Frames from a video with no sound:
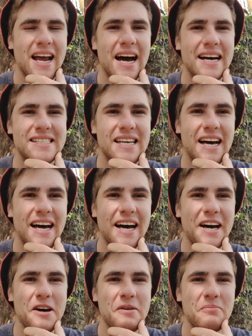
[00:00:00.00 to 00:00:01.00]
Guys,
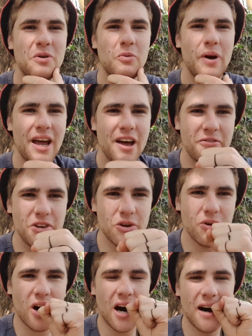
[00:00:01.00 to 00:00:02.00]
wherever
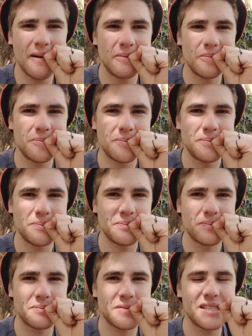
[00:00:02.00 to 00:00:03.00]
you are,
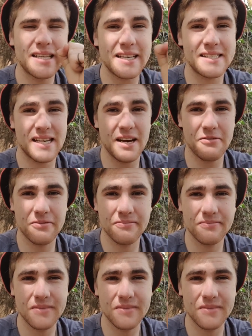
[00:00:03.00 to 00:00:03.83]
stay safe.